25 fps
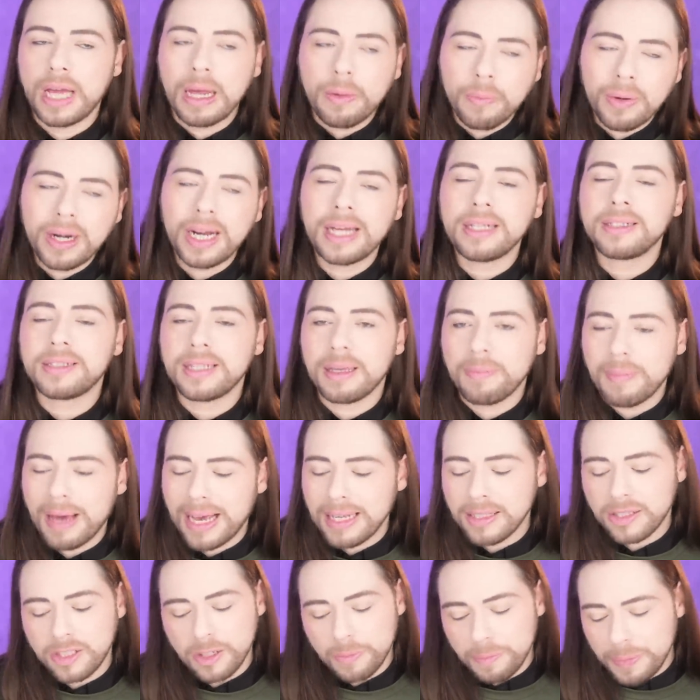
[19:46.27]
And when I say
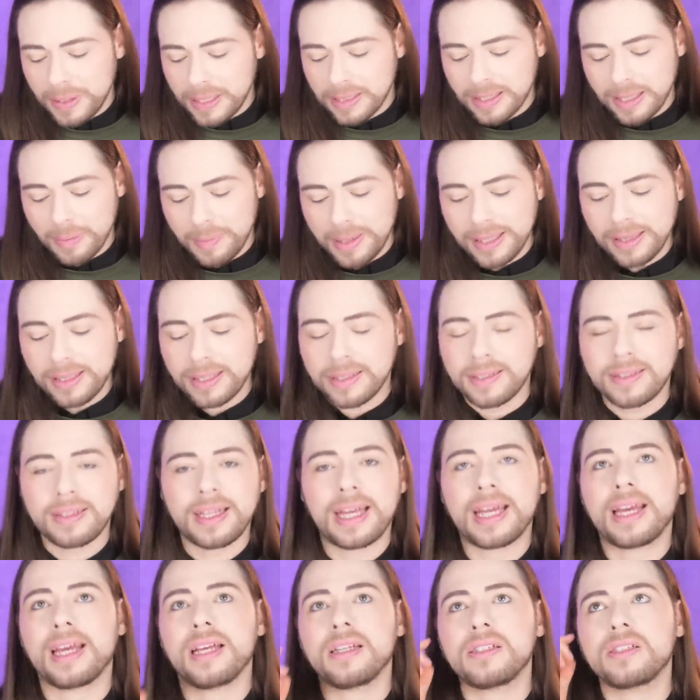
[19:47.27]
masterpiece, I mean this
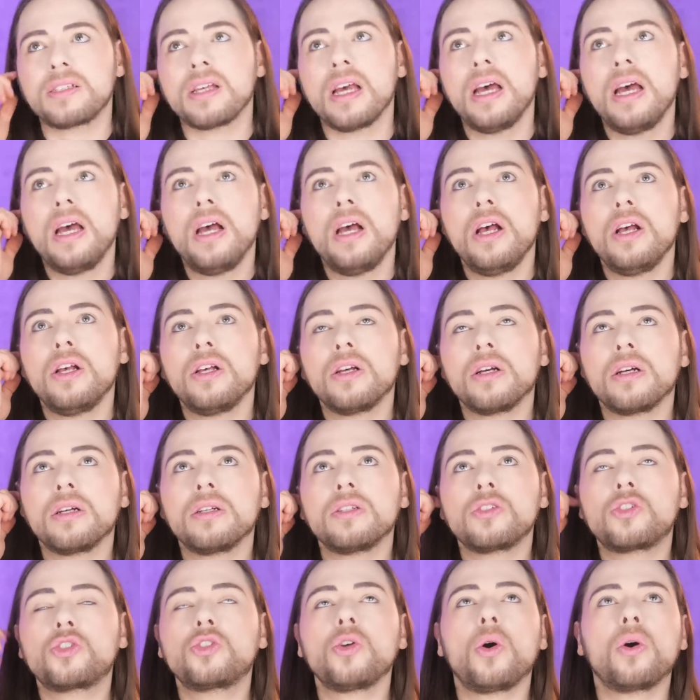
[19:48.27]
thing is
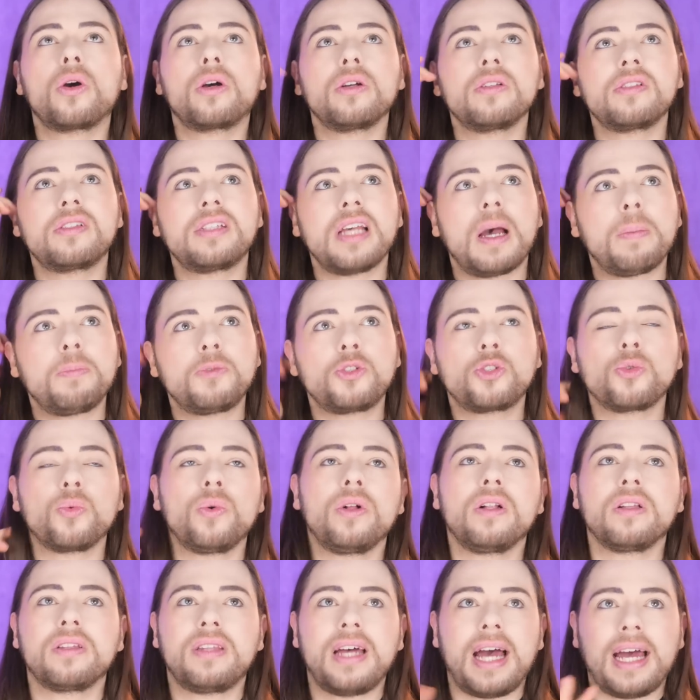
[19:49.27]
so
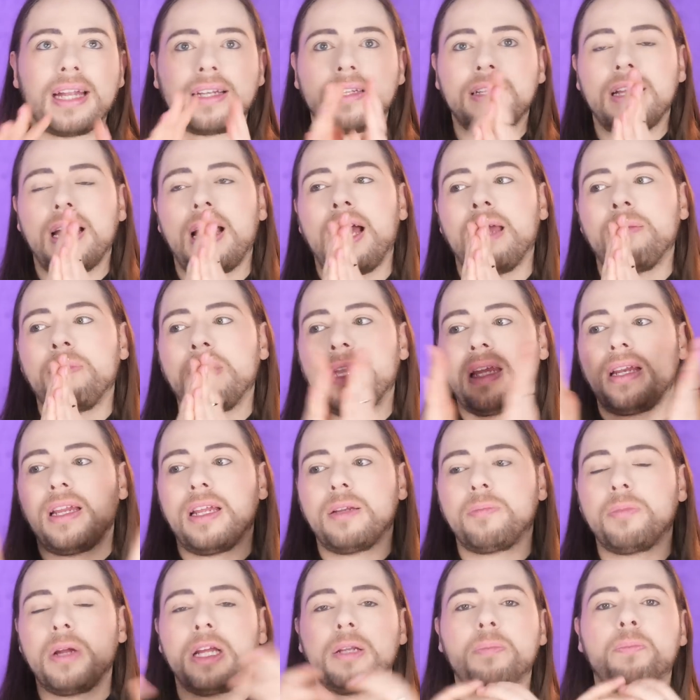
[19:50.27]
conceptual that, I mean,
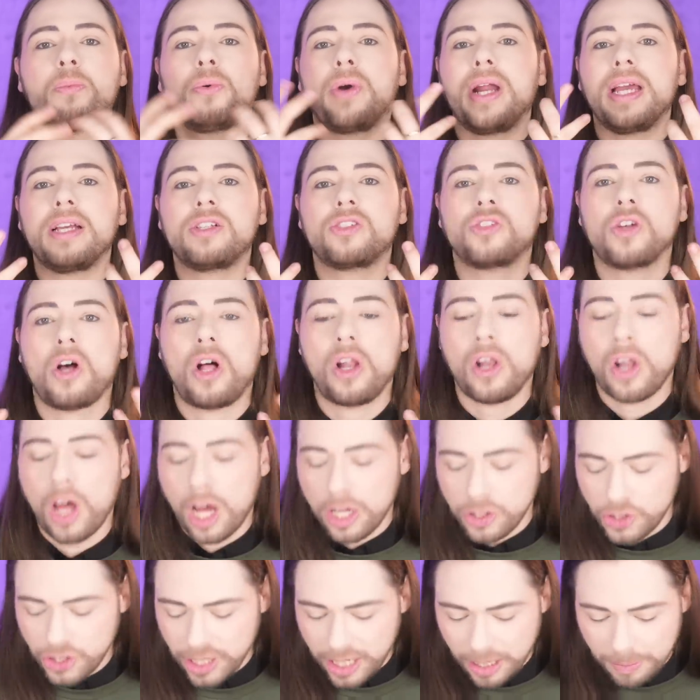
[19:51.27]
it, it breaks all
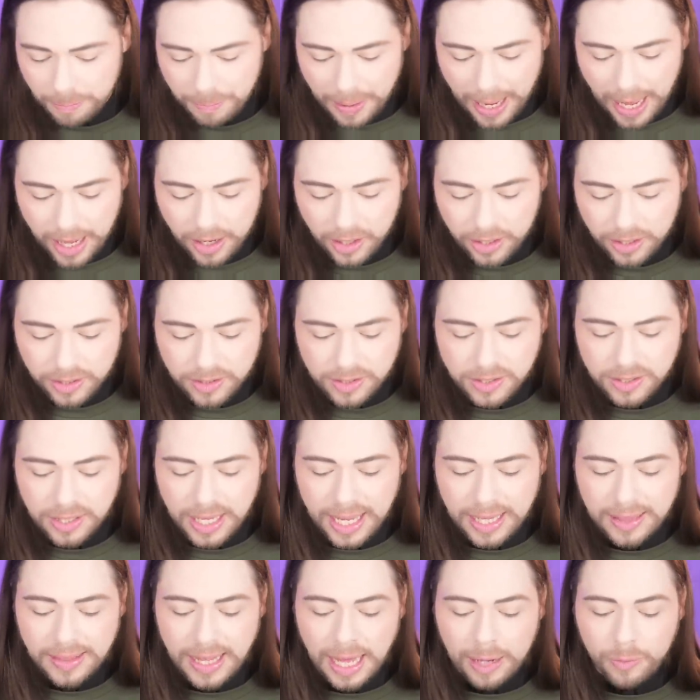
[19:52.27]
logic and patterns.
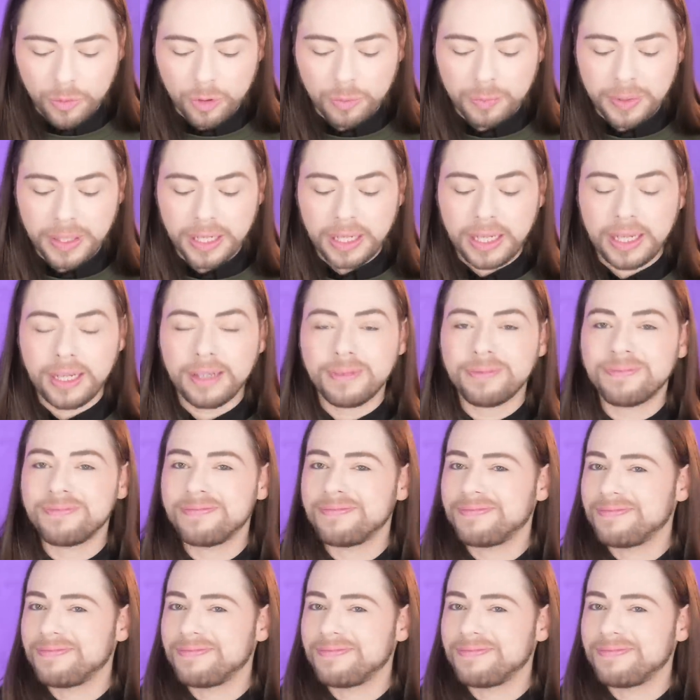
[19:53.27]
And that would be,